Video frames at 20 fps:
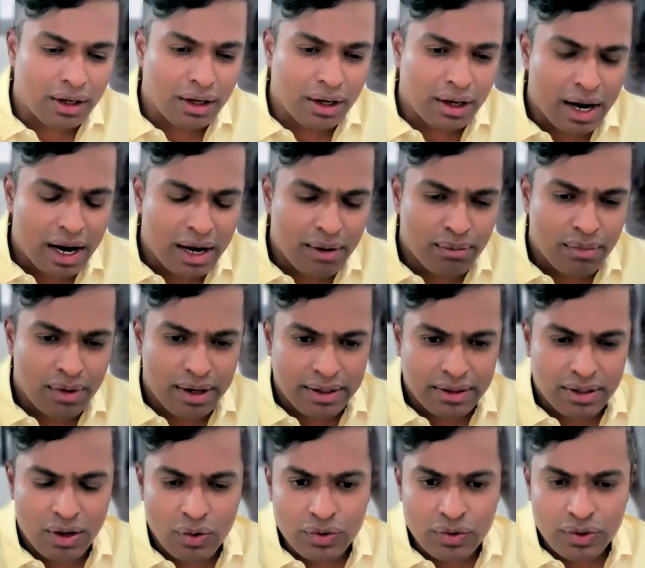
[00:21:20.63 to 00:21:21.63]
grandma's
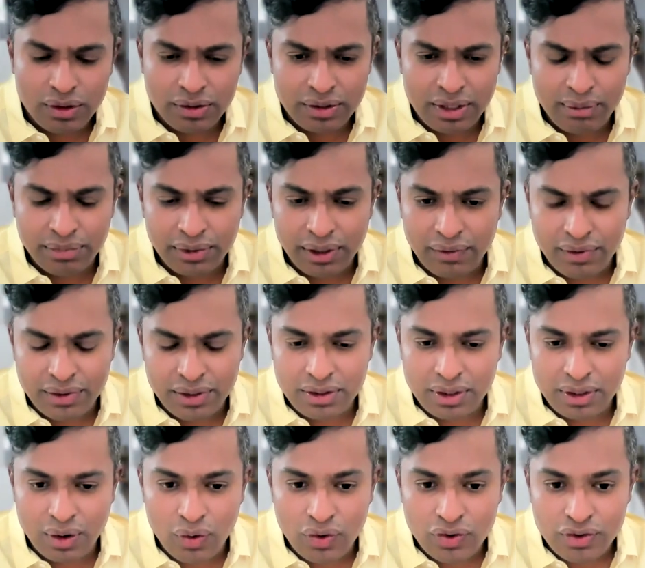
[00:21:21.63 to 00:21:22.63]
house or something which is
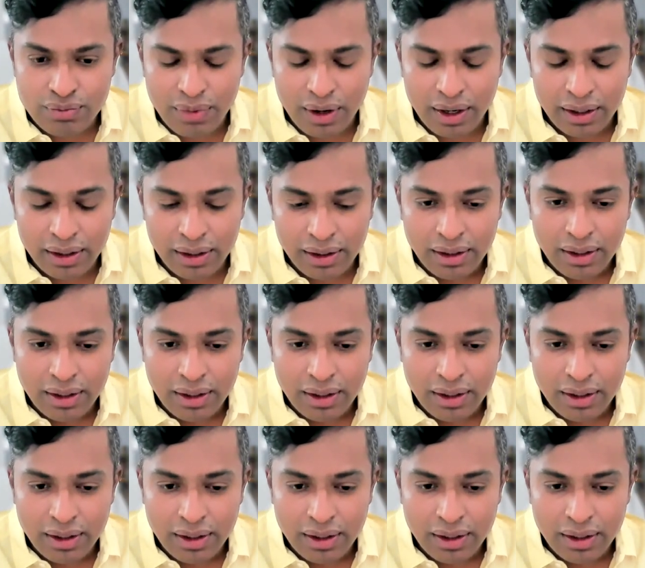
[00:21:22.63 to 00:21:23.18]
close by,